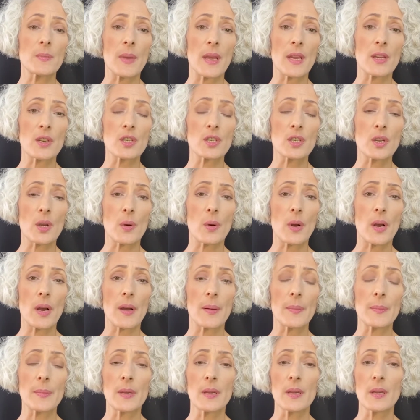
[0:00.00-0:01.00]
may show
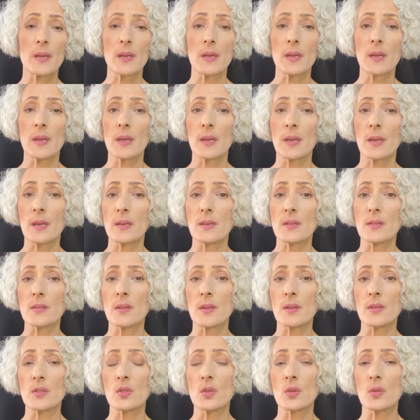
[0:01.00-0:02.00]
up is
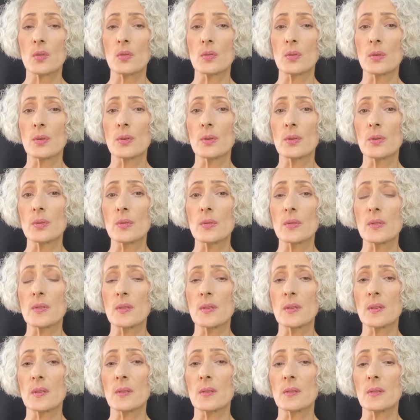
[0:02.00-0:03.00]
that you
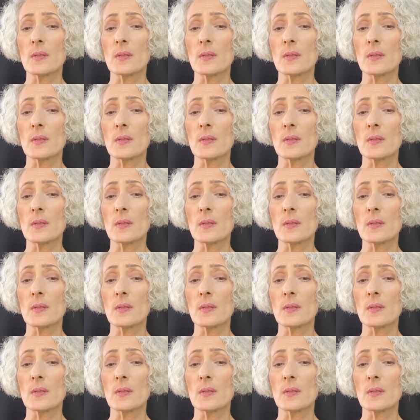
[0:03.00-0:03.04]
lose